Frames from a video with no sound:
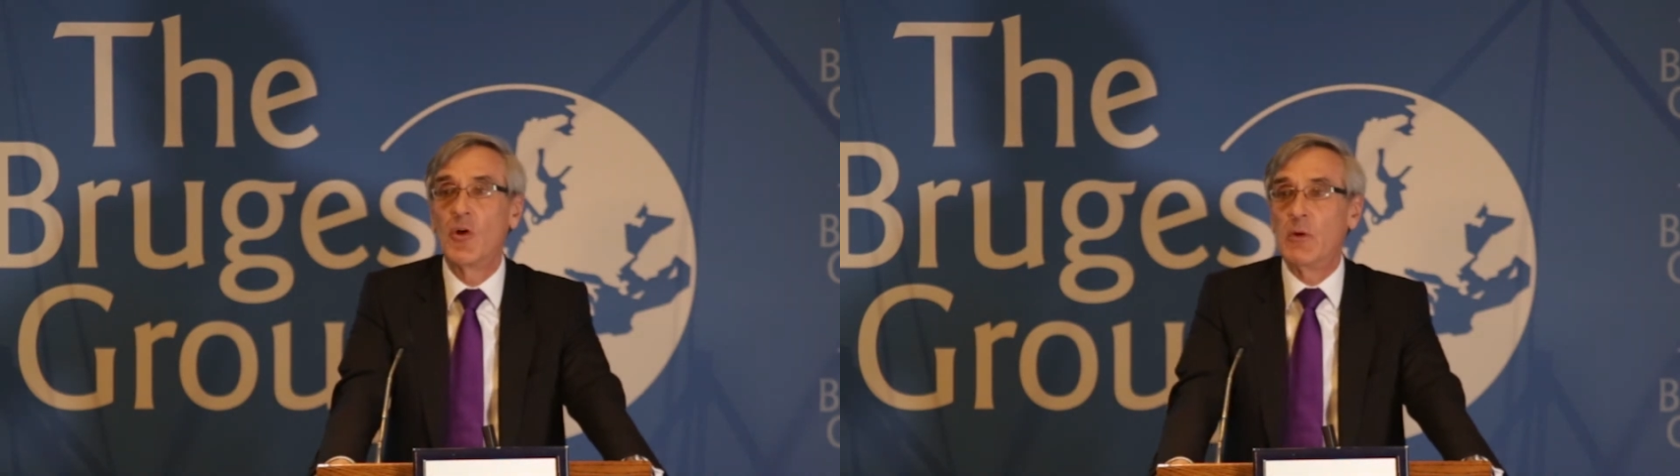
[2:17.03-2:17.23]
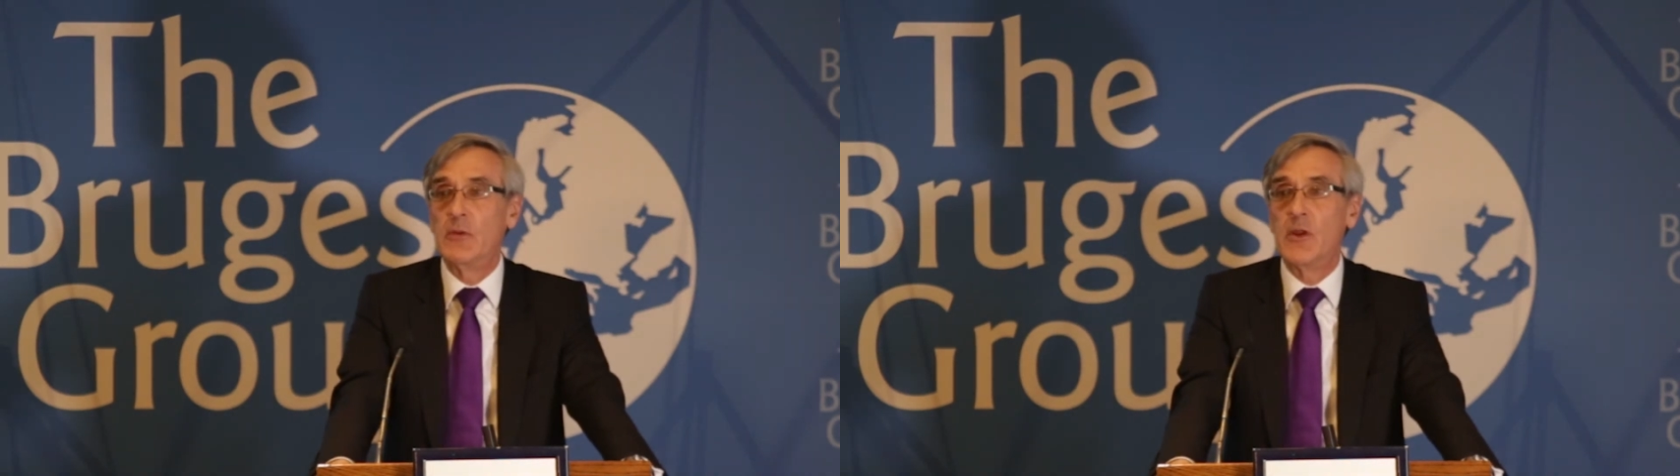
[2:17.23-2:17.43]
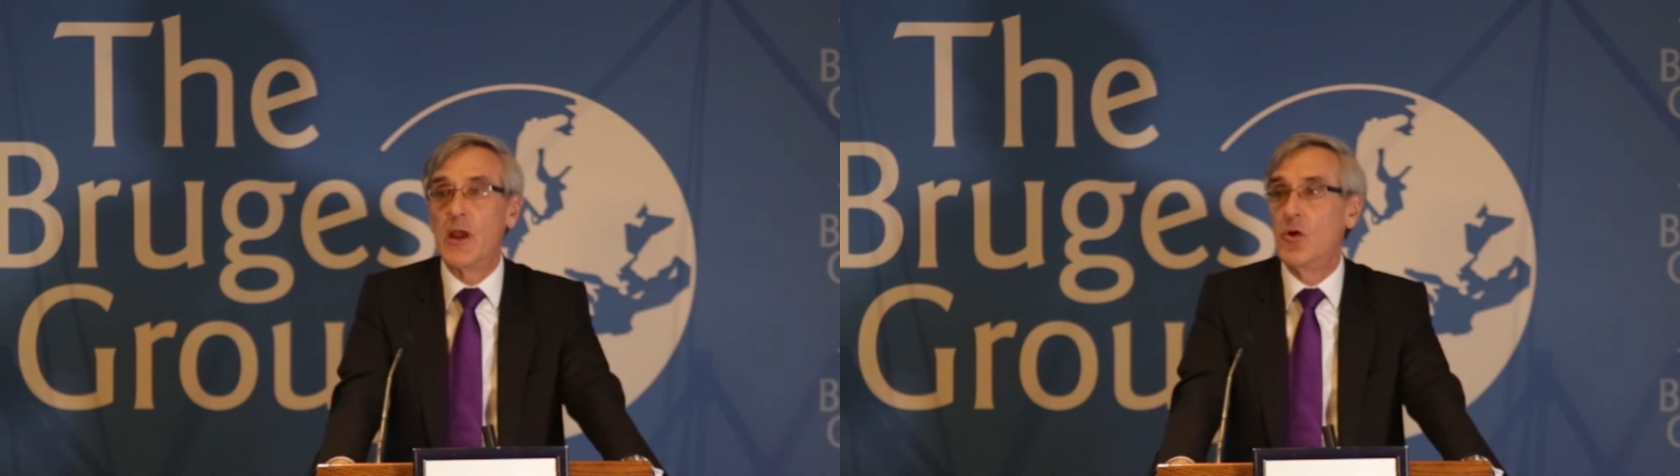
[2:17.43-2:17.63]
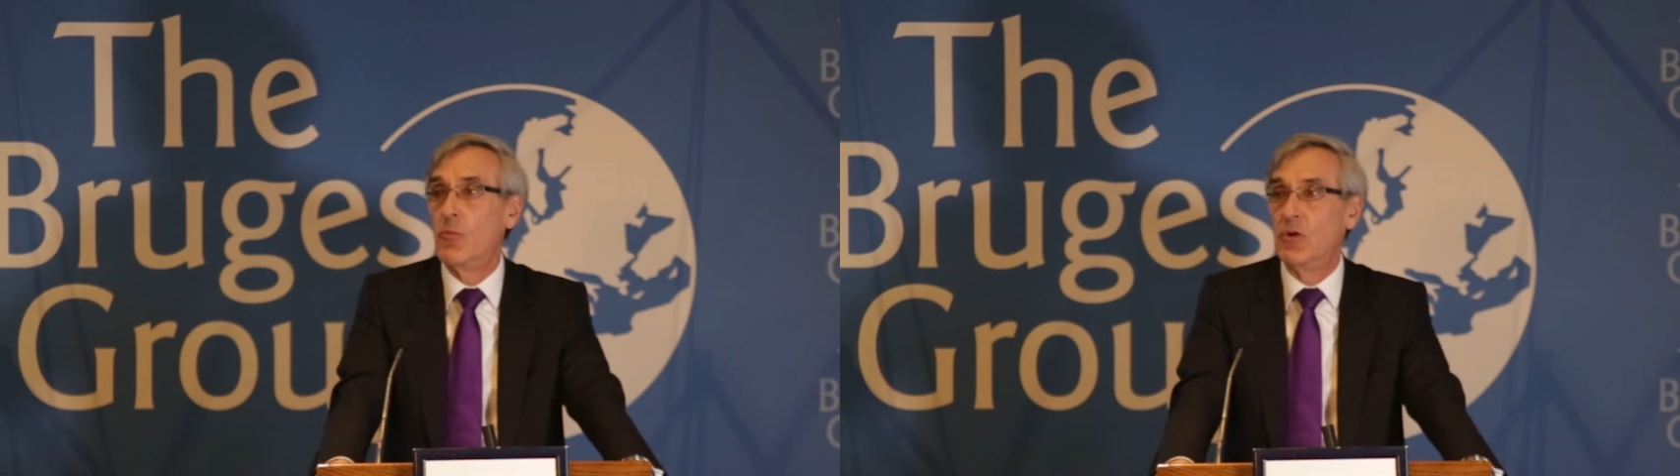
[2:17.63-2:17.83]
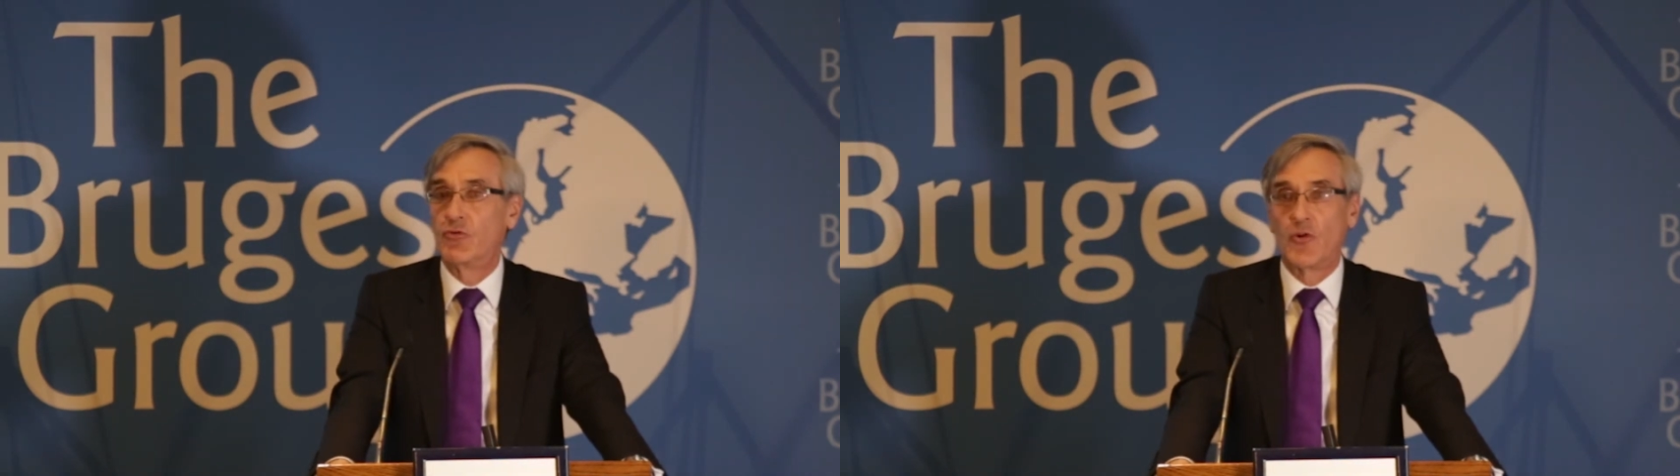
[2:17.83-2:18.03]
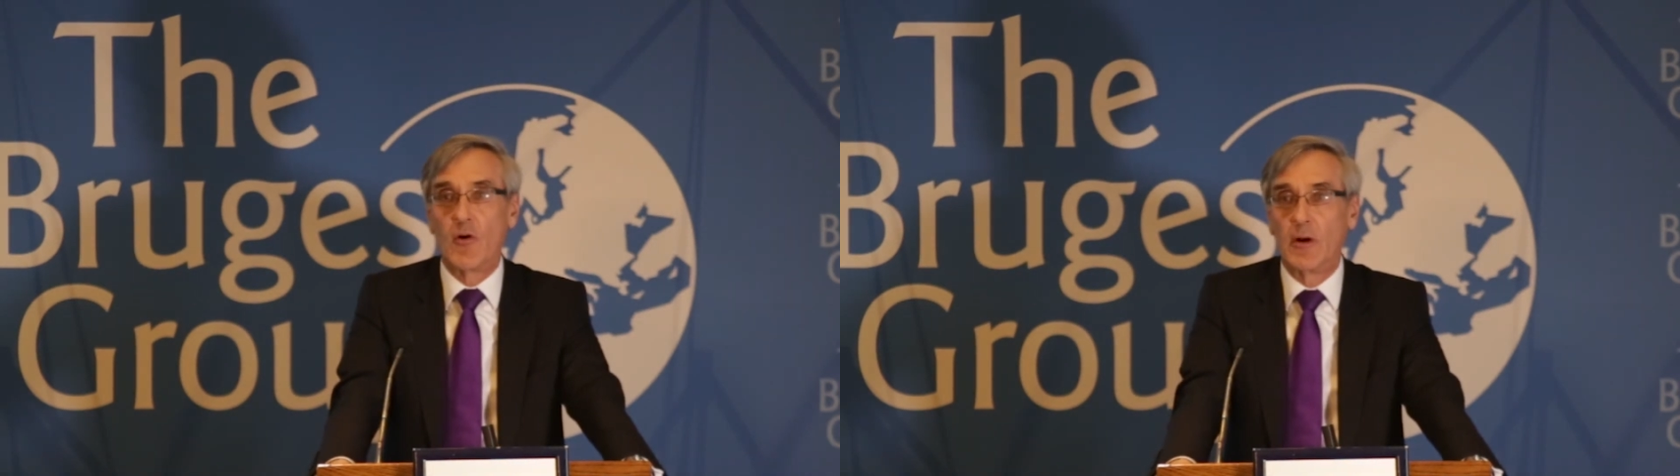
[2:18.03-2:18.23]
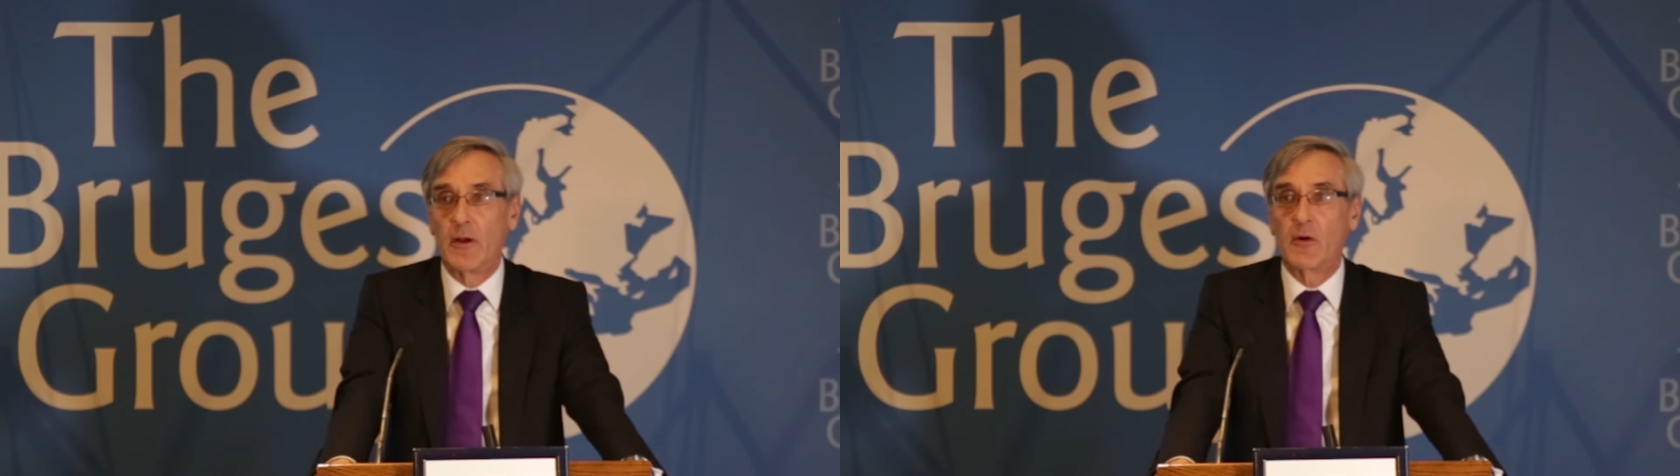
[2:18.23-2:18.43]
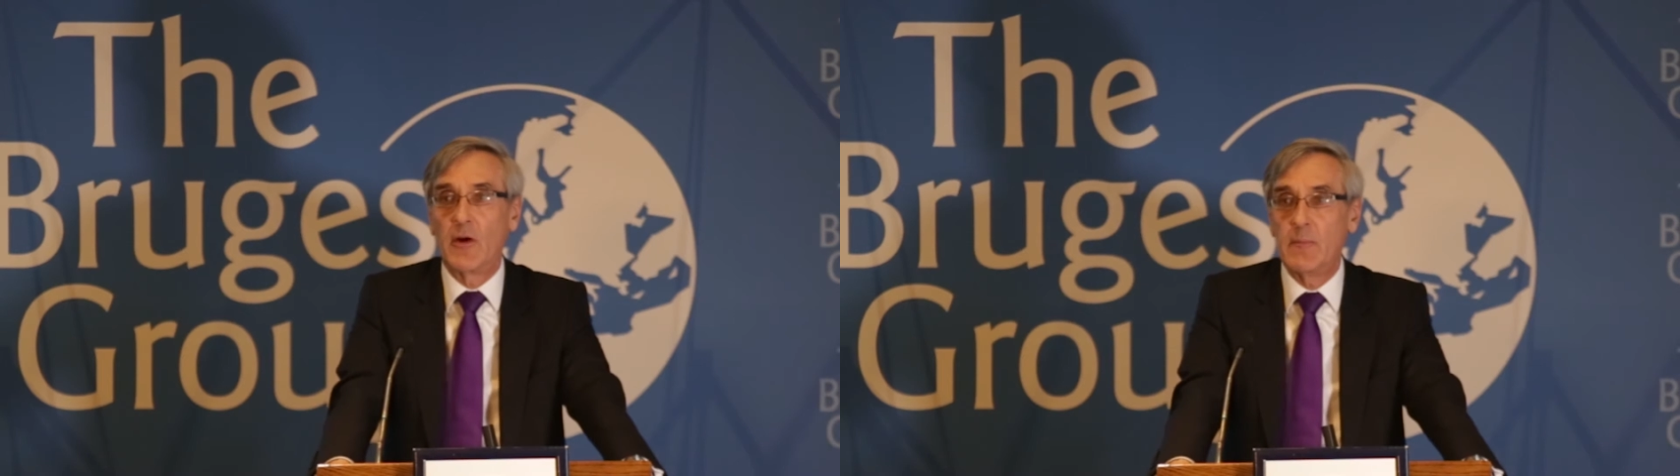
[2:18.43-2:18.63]
with no withdrawal
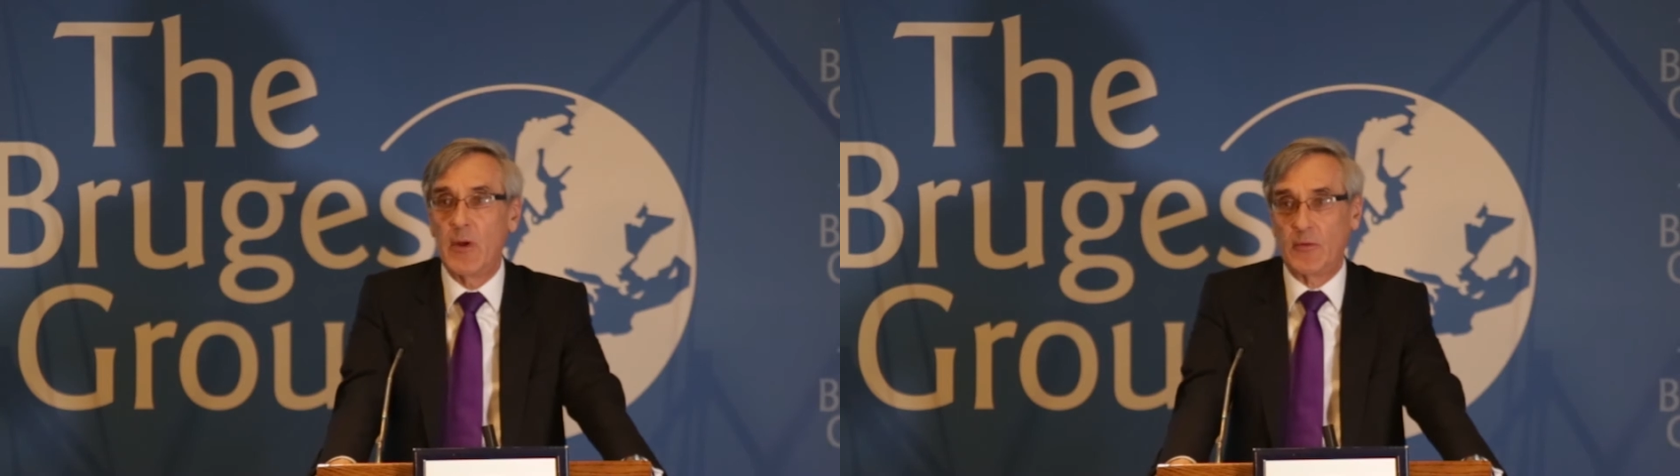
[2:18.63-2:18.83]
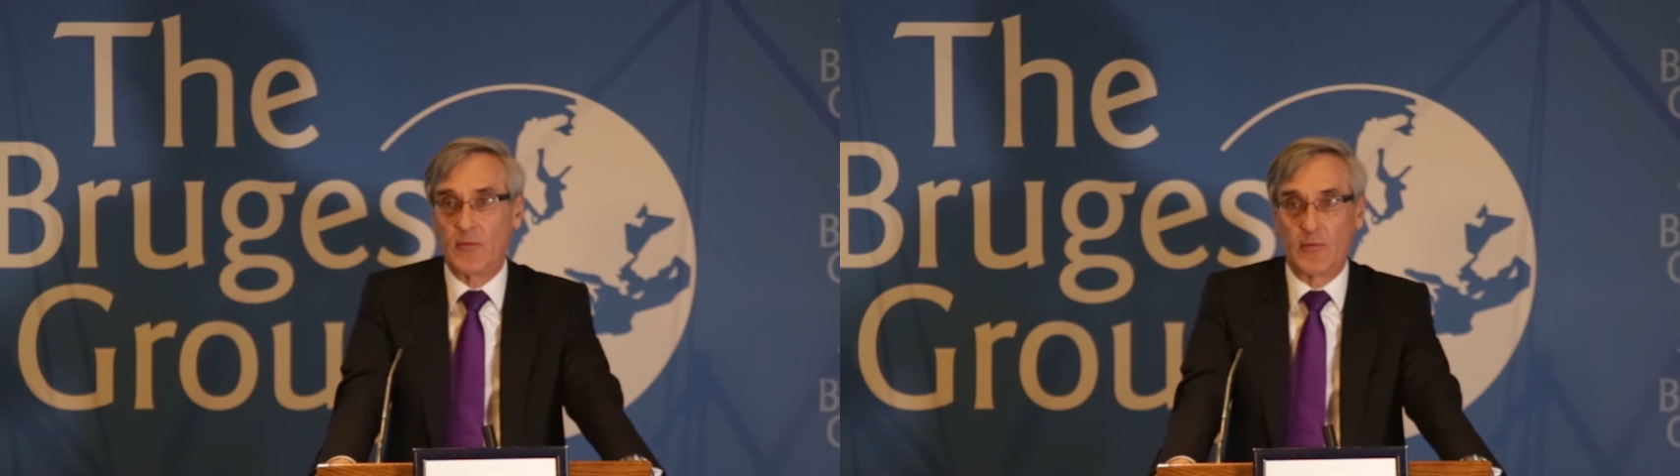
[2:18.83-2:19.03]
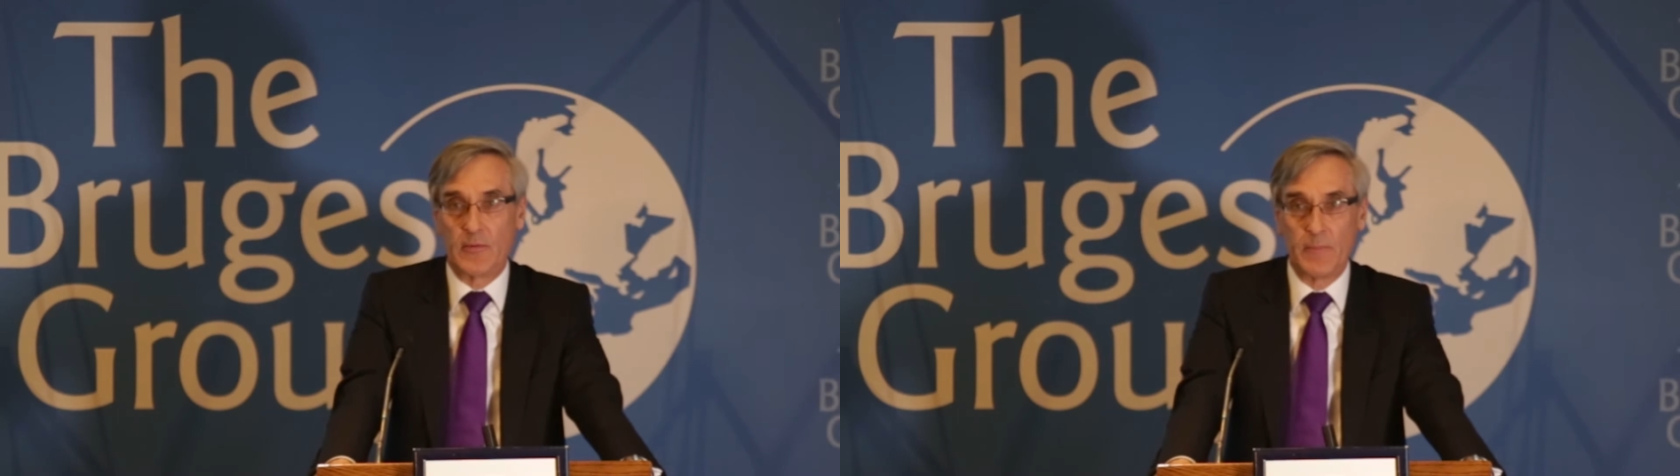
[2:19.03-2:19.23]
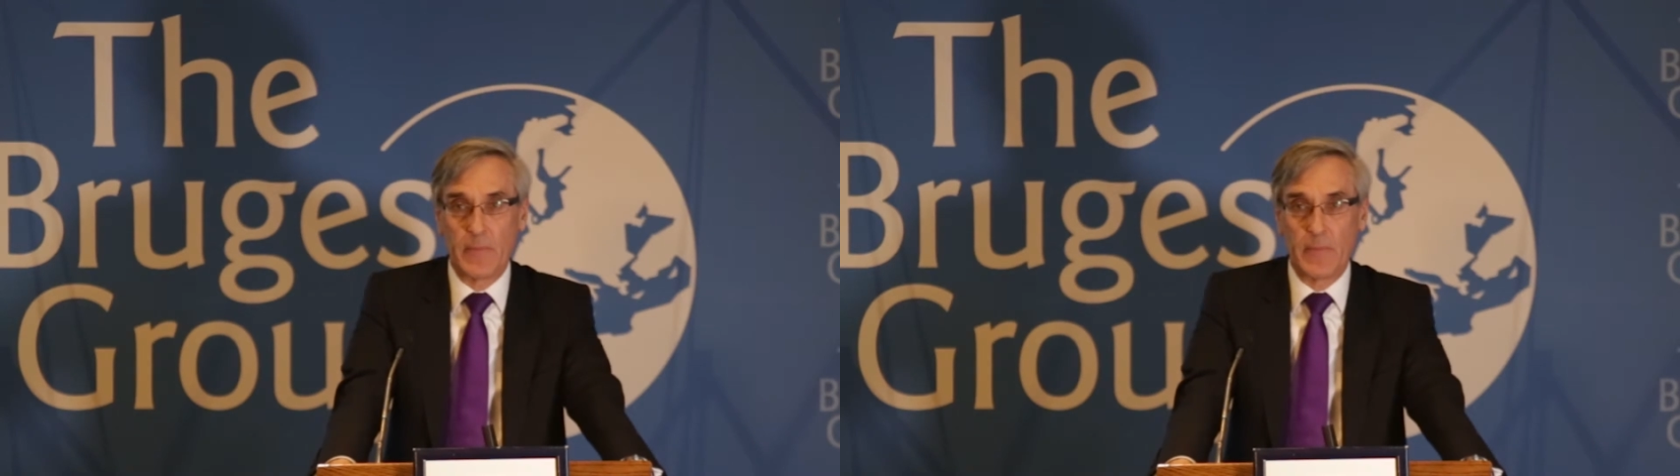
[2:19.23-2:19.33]
agreement.